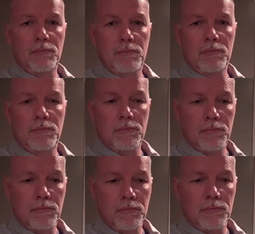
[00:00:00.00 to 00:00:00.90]

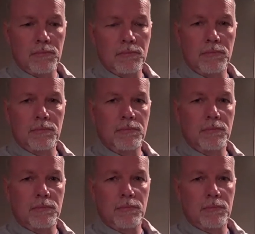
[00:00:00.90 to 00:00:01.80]

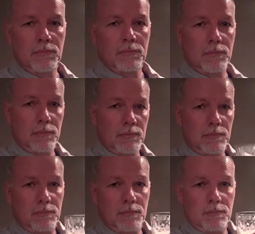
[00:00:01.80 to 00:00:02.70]

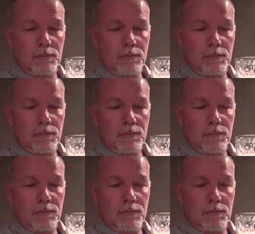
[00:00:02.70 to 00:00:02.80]
Nobody speaks.